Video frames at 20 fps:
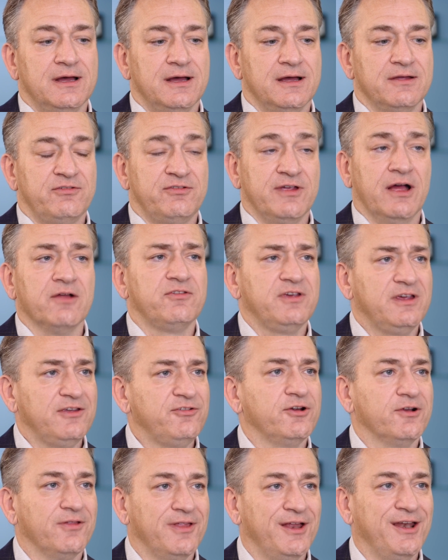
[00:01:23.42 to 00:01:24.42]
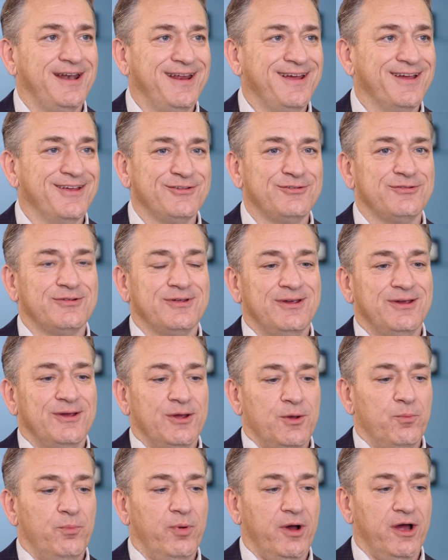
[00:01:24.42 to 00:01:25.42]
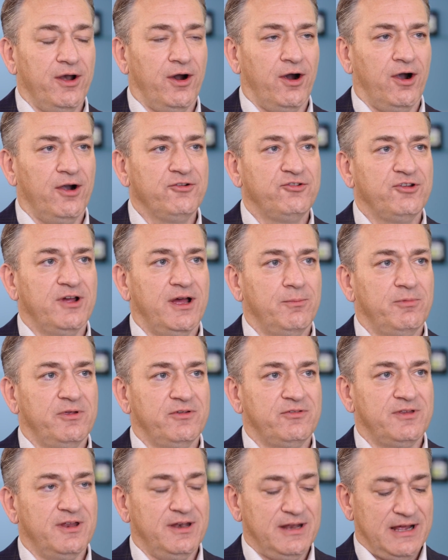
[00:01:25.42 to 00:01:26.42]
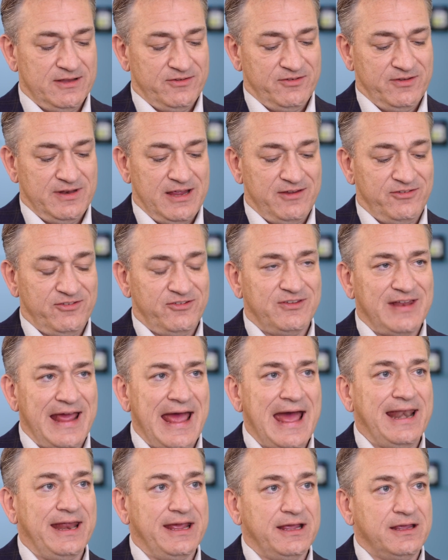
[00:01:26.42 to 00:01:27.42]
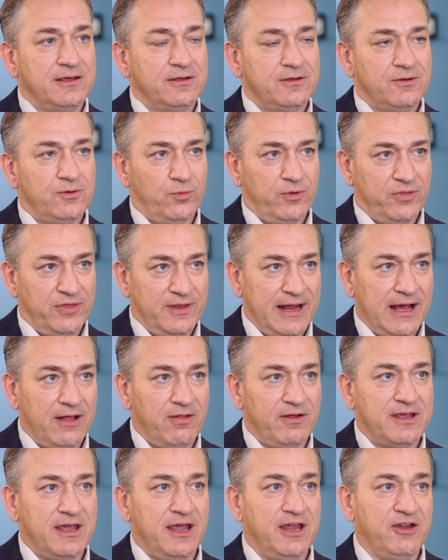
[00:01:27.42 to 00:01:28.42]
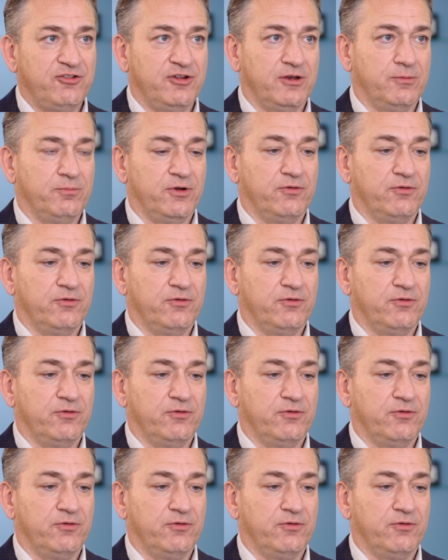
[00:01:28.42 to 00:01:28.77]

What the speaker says: Sounds easier than it is, but our job is to not stay static with an allocation,